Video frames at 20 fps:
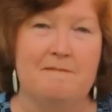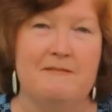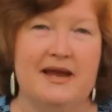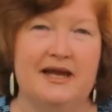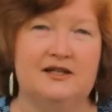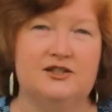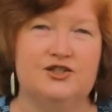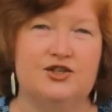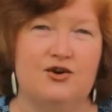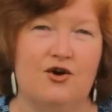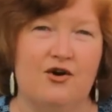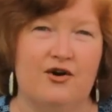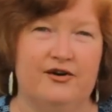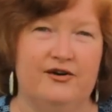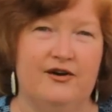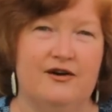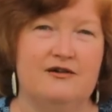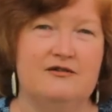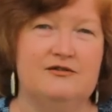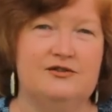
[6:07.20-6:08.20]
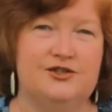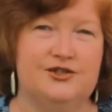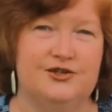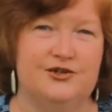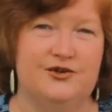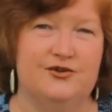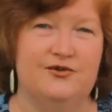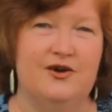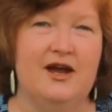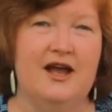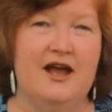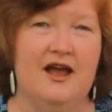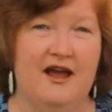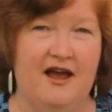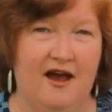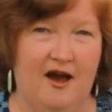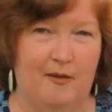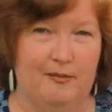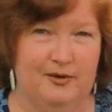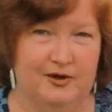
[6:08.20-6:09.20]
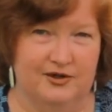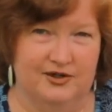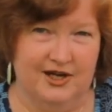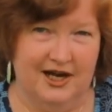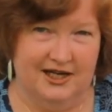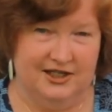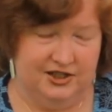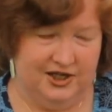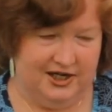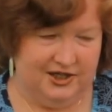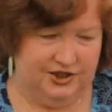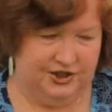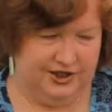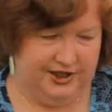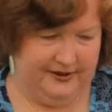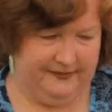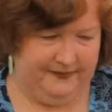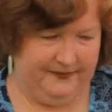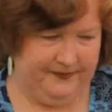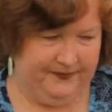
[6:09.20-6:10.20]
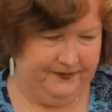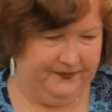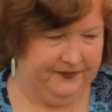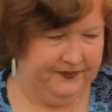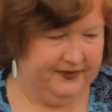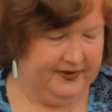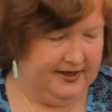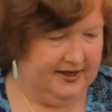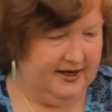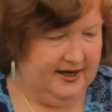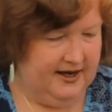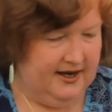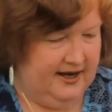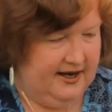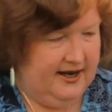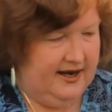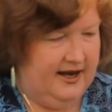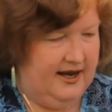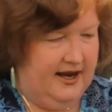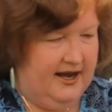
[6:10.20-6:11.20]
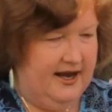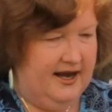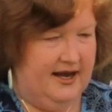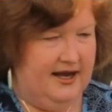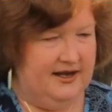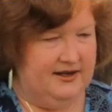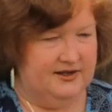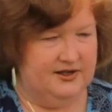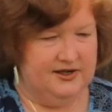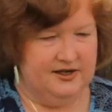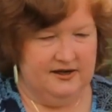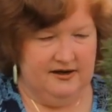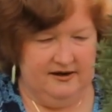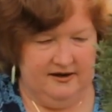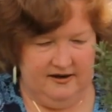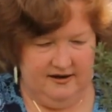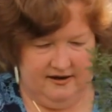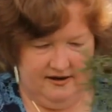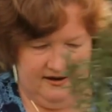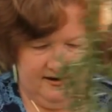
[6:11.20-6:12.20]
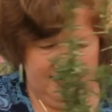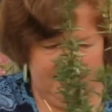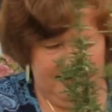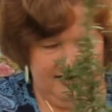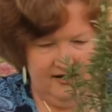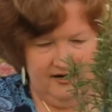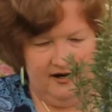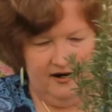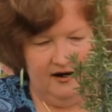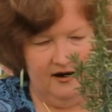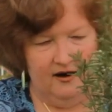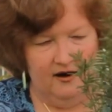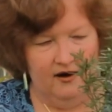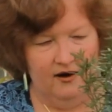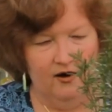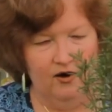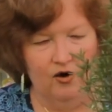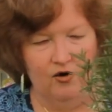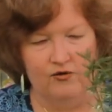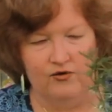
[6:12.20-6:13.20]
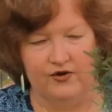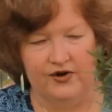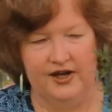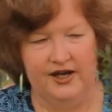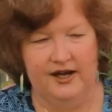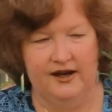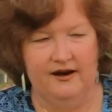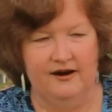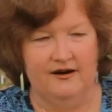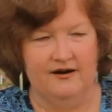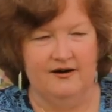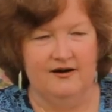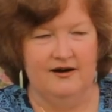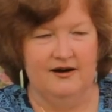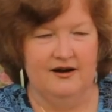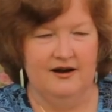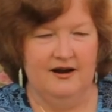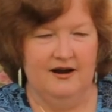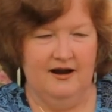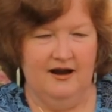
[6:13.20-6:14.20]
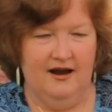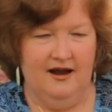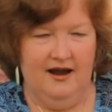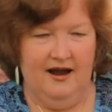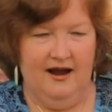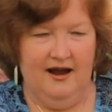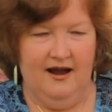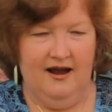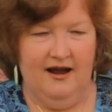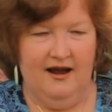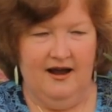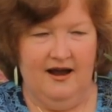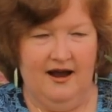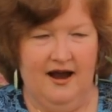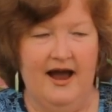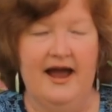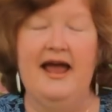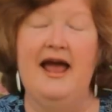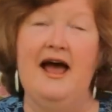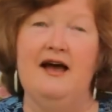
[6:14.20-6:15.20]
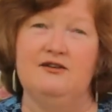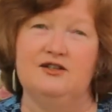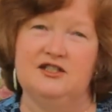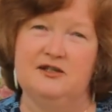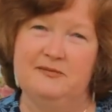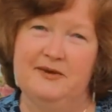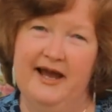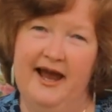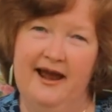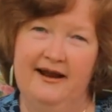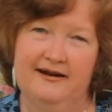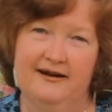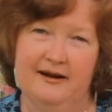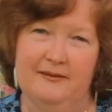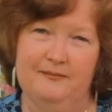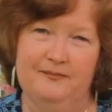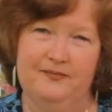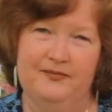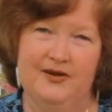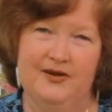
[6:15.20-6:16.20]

mints are known to help your digestion. And over here, I have some catnip,